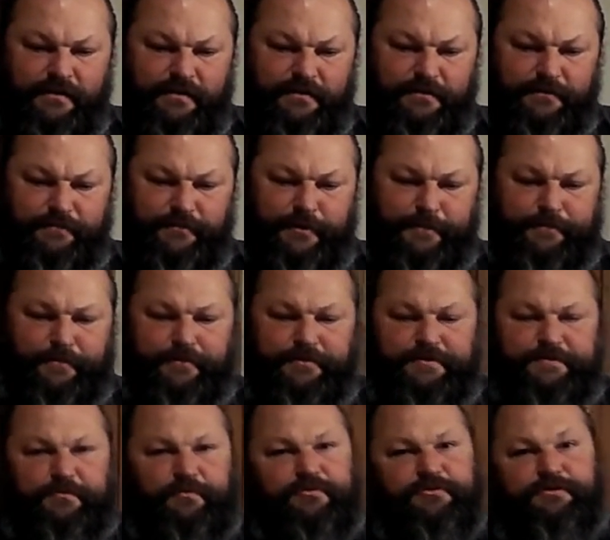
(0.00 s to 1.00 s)
The bumper
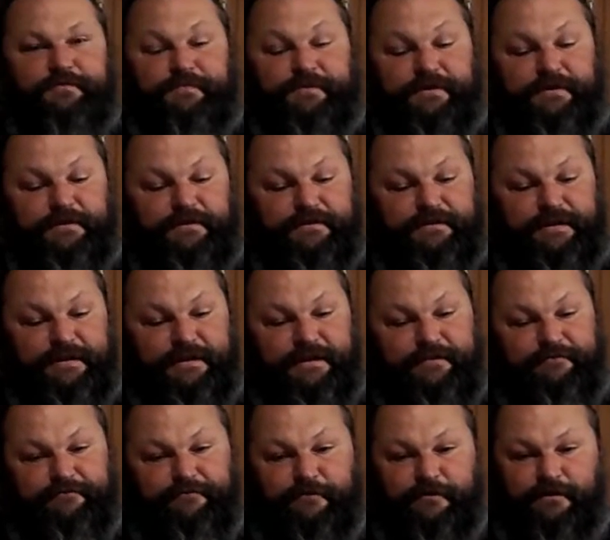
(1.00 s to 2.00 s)
is supposed to be here
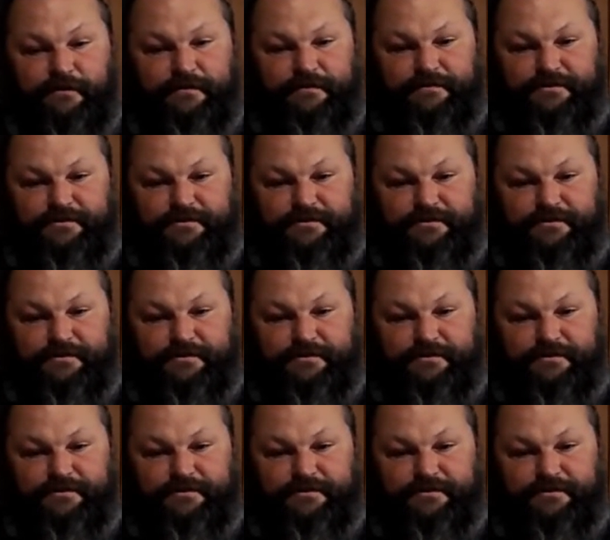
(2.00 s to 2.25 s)
today for it.